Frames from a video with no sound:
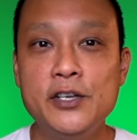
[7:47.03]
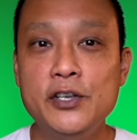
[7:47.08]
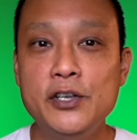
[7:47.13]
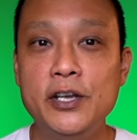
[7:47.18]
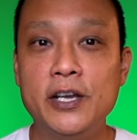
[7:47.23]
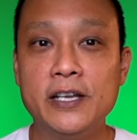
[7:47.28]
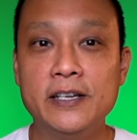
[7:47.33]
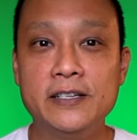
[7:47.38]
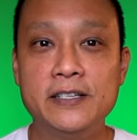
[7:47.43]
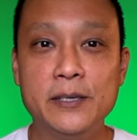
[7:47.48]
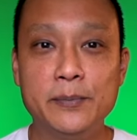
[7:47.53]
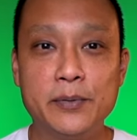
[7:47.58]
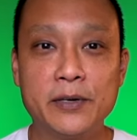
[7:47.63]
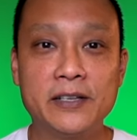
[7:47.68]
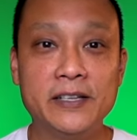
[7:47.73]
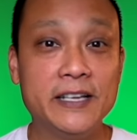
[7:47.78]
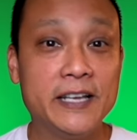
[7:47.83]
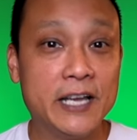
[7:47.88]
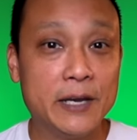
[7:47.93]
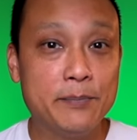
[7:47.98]
You can
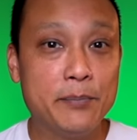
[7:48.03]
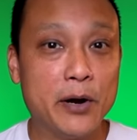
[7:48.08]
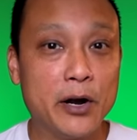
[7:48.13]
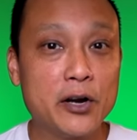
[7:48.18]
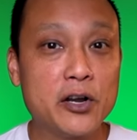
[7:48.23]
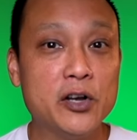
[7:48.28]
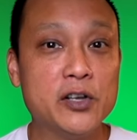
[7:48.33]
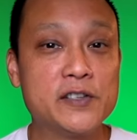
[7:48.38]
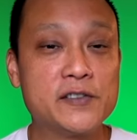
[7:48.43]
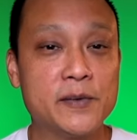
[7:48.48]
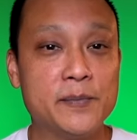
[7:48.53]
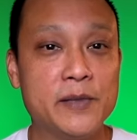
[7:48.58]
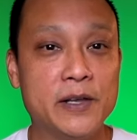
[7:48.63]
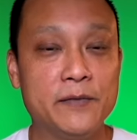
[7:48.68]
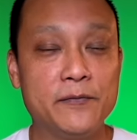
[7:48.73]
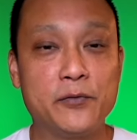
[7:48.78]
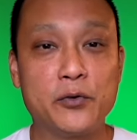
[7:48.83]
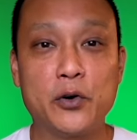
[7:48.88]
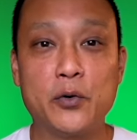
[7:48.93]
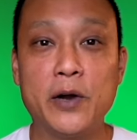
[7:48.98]
typically get barcodes from
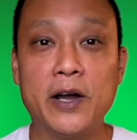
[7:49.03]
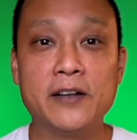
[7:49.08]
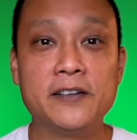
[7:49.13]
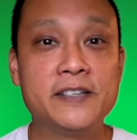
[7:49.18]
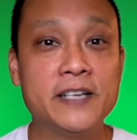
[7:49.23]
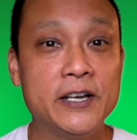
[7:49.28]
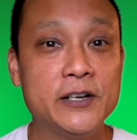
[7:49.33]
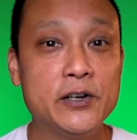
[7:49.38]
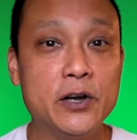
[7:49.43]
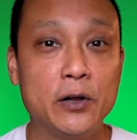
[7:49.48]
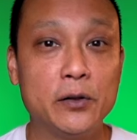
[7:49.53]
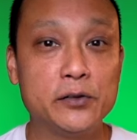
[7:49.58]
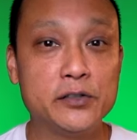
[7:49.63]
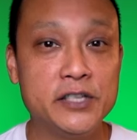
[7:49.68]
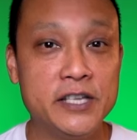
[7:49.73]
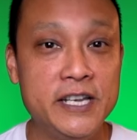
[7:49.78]
them for around $10